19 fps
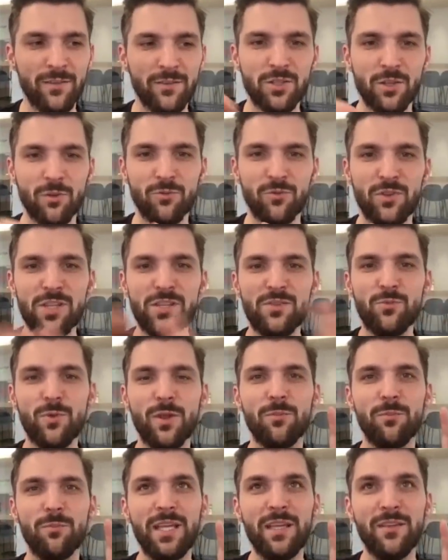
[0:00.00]
So this will
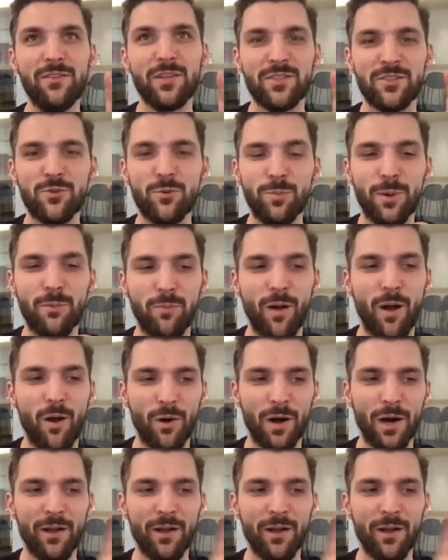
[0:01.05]
be the superpower